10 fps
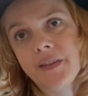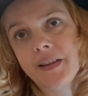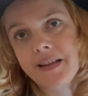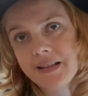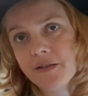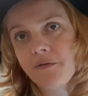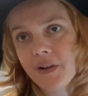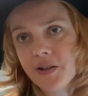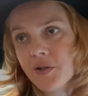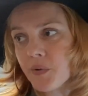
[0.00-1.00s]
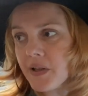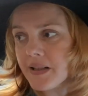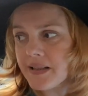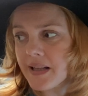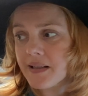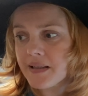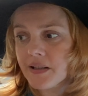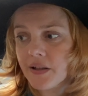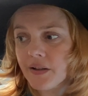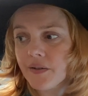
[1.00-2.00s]
There's a victory in the sense
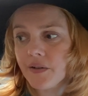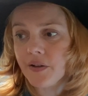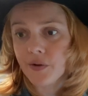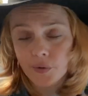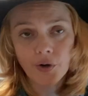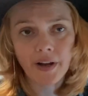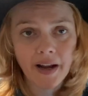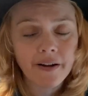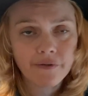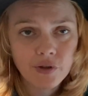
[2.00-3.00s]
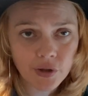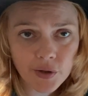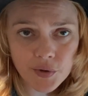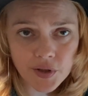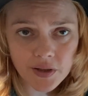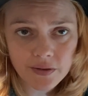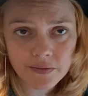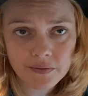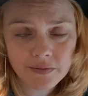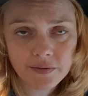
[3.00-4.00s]
that you're going to have closure,
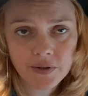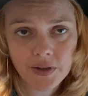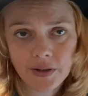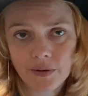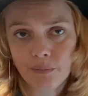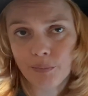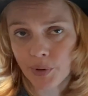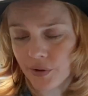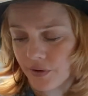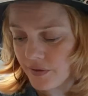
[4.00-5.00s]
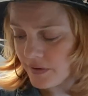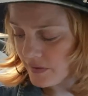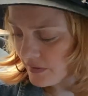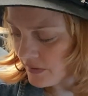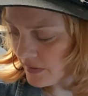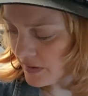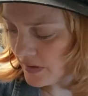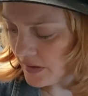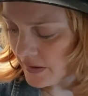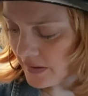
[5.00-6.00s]
but
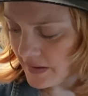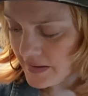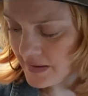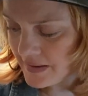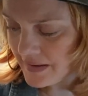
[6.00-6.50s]
this is